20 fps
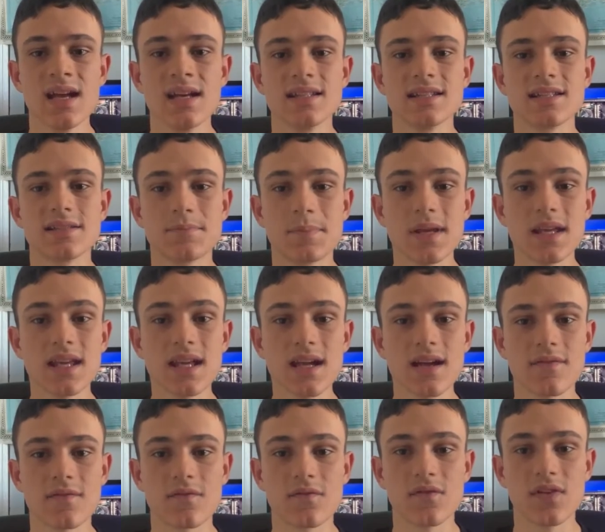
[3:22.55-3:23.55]
Speaking
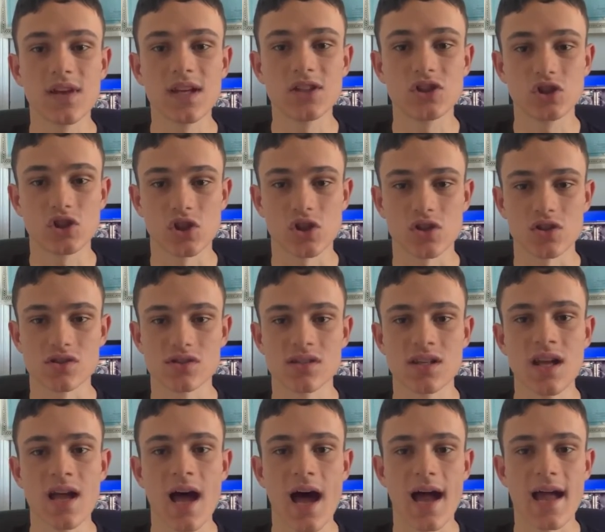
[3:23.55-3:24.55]
of features,
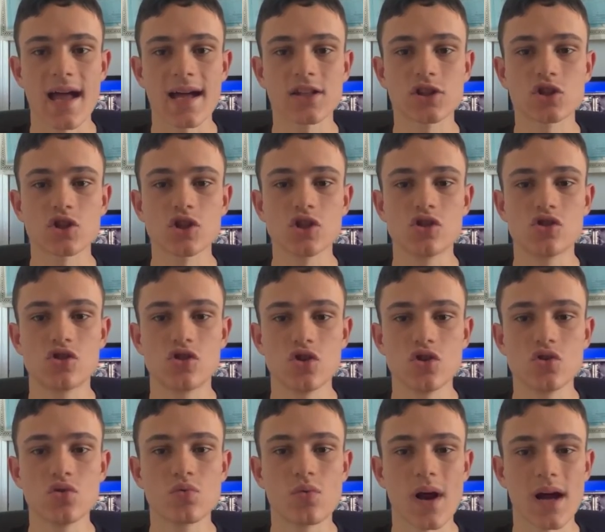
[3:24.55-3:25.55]
I actually
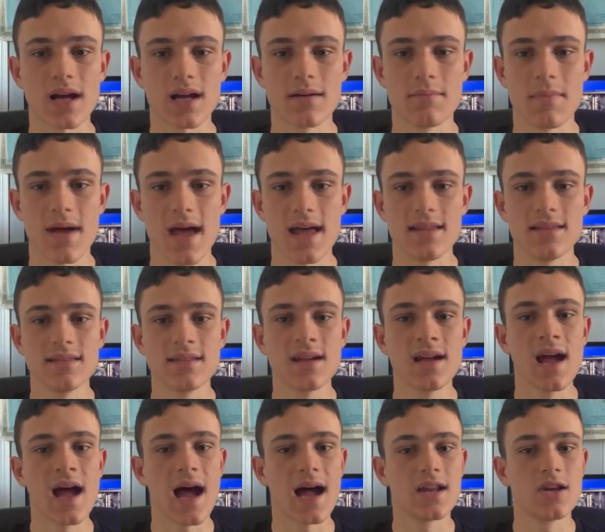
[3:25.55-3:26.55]
do recommend,
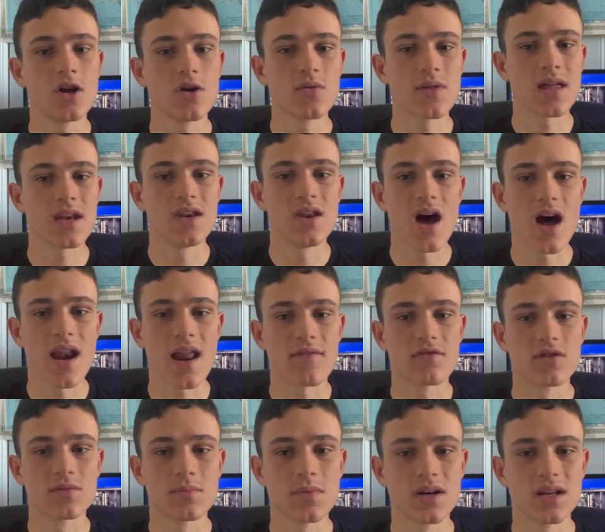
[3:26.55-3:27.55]
I know that not
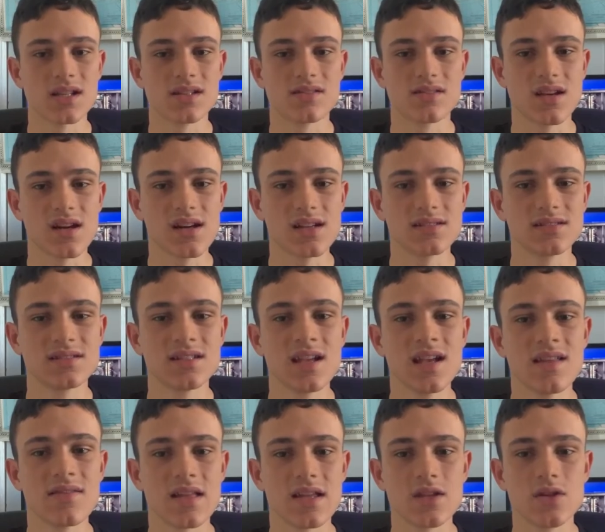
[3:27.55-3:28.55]
everybody does,
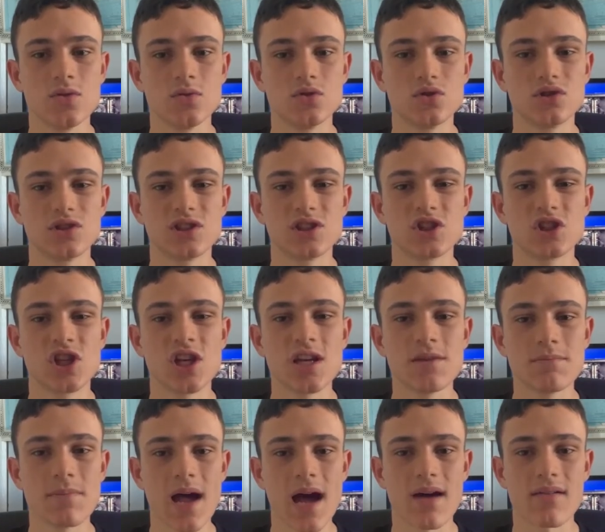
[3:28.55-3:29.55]
that you
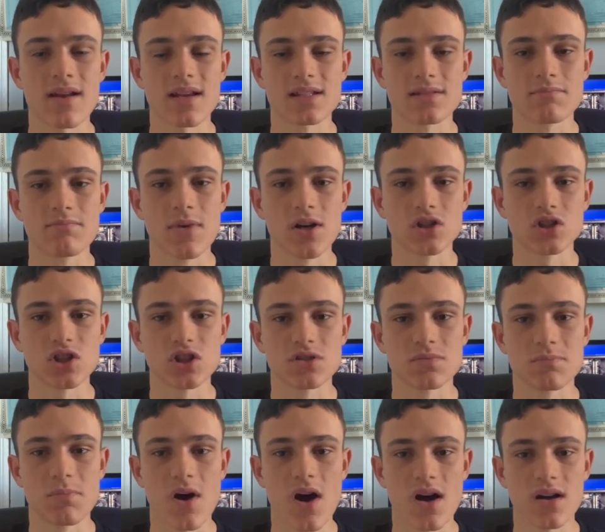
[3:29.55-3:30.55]
cheap out as much as
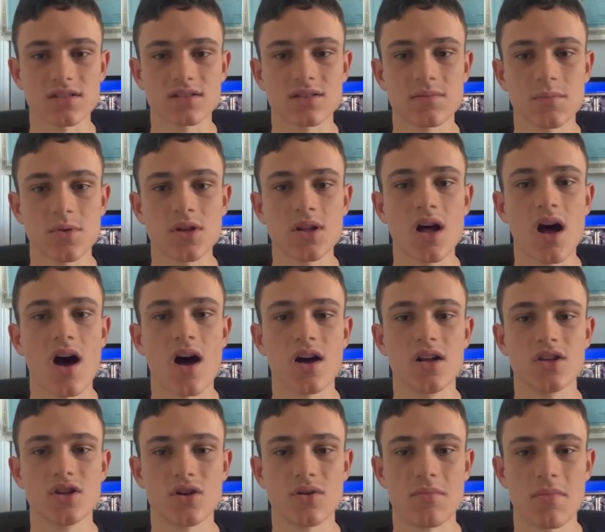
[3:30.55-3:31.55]
possible
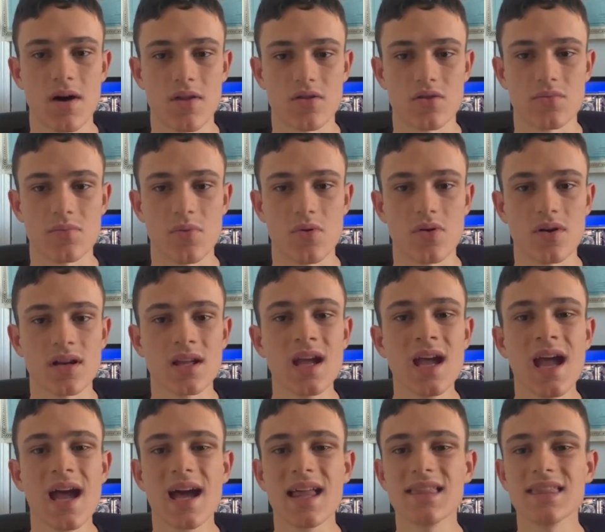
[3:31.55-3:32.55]
on your motherboard,
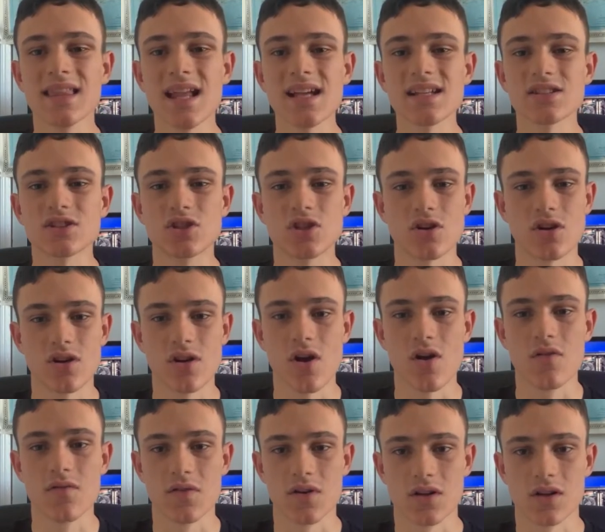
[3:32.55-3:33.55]
unless you're an
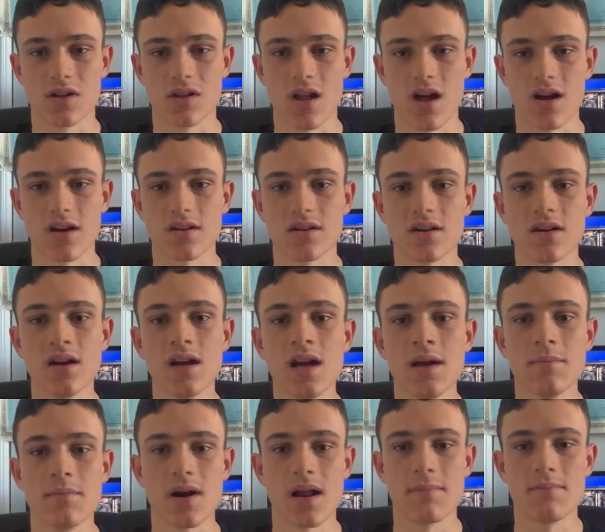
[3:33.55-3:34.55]
overclocker.
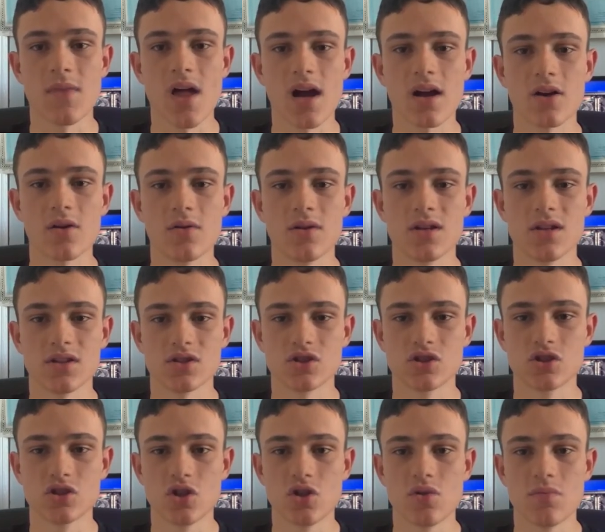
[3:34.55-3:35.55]
But I'm not going to
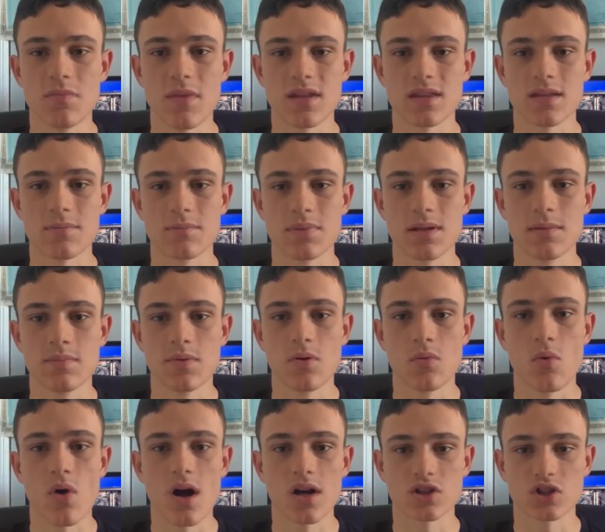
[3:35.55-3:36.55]
assume that the people
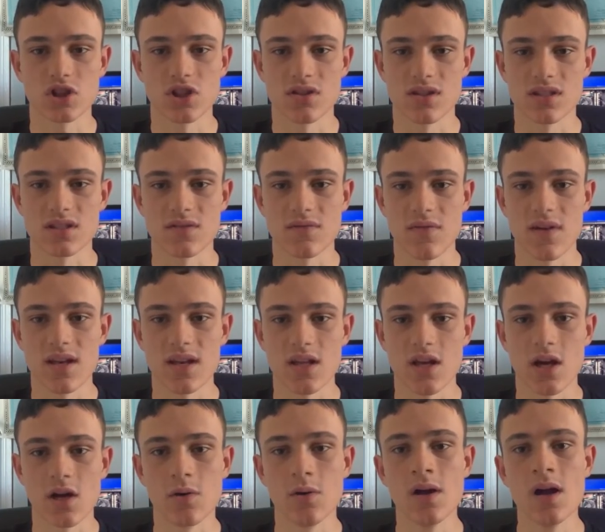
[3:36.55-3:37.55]
watching this
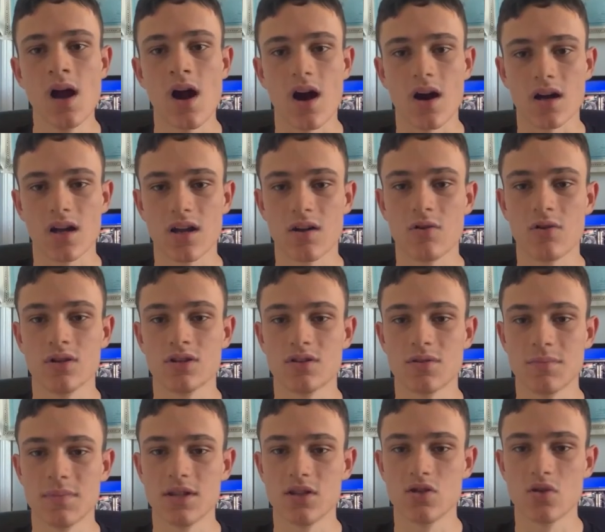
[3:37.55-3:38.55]
video are going to
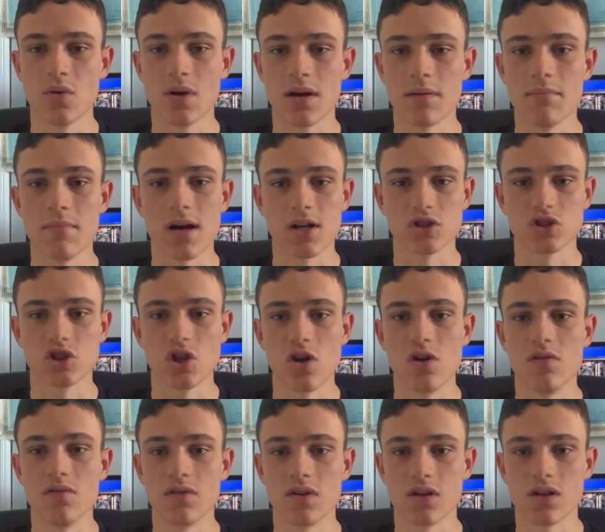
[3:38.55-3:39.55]
be doing much
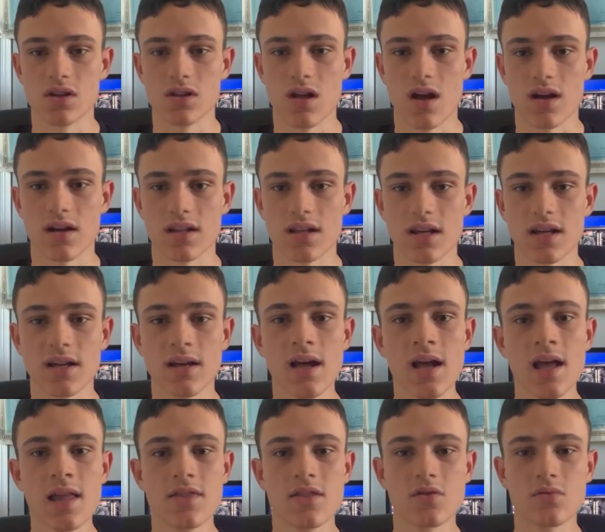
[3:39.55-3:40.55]
overclocking.
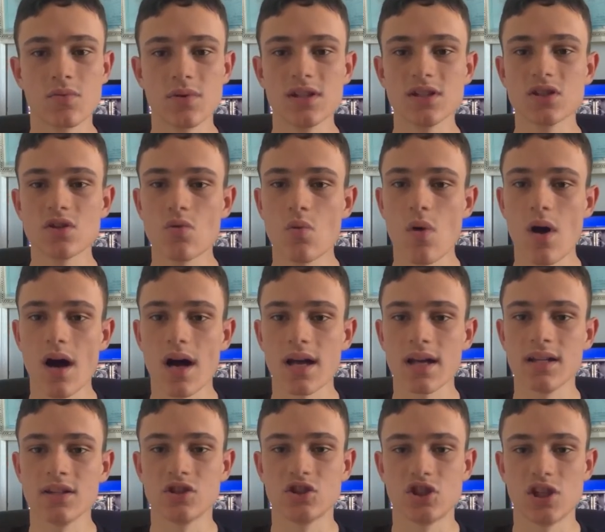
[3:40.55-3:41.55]
The reason
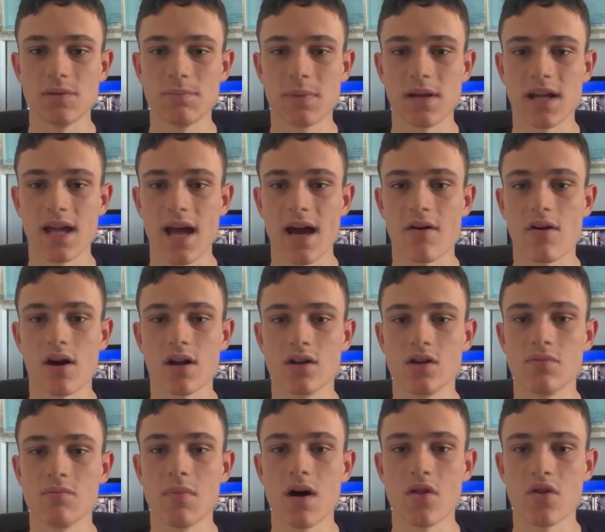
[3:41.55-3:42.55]
why cheaping out on
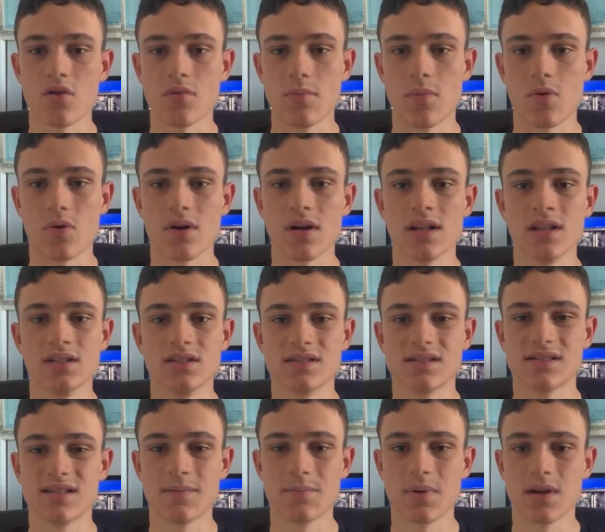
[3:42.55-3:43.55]
your motherboard is
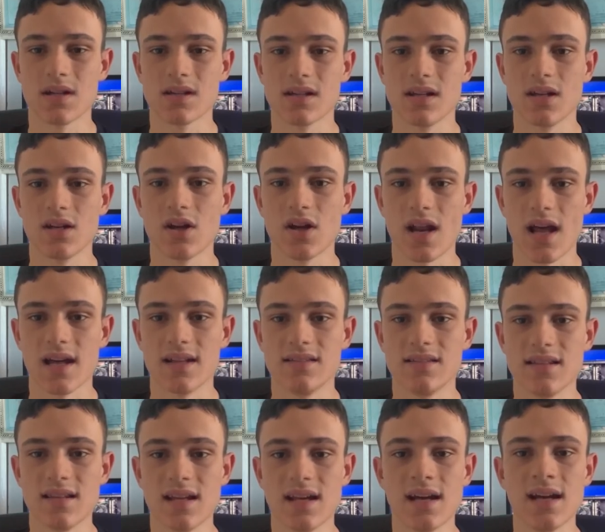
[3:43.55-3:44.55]
typically a good
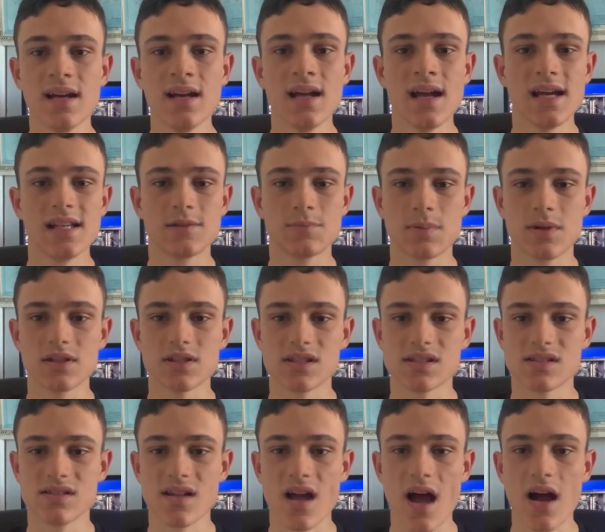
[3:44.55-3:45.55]
idea is because
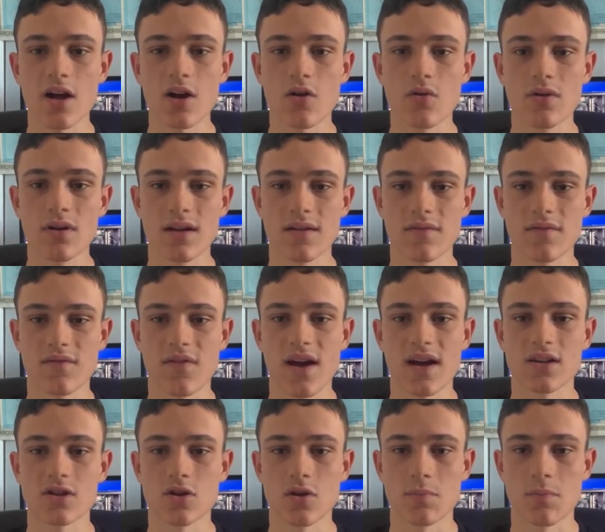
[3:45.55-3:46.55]
it's not going to
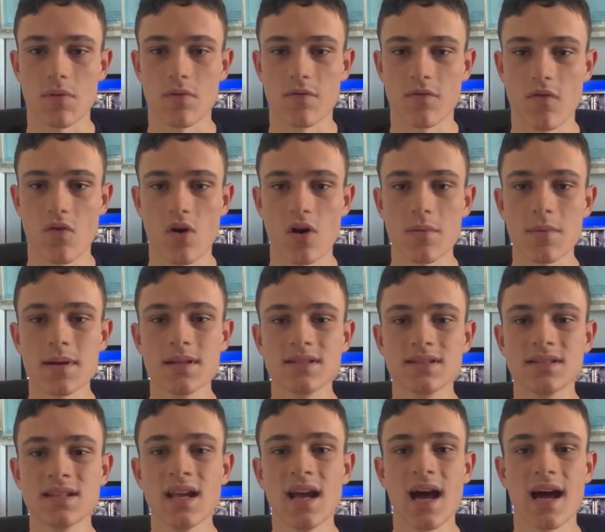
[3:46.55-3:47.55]
affect your
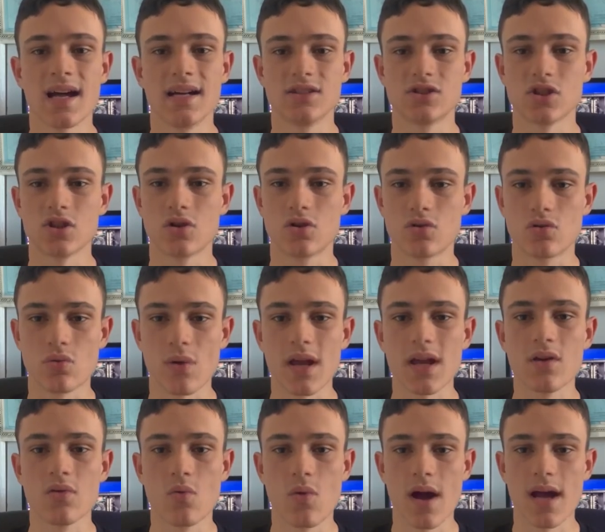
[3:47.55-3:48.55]
performance, and it's a
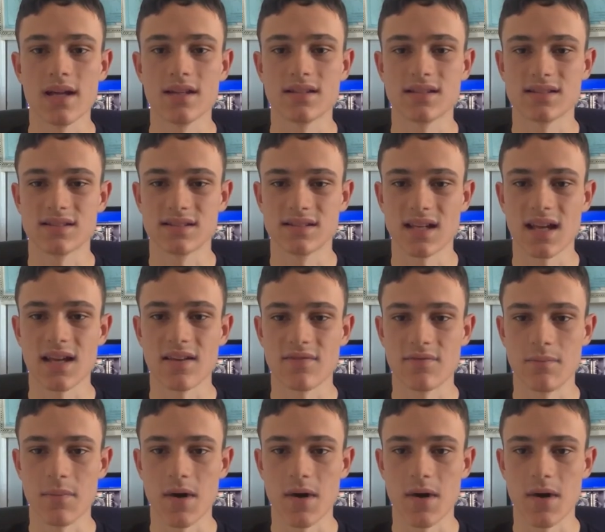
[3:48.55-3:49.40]
great way to save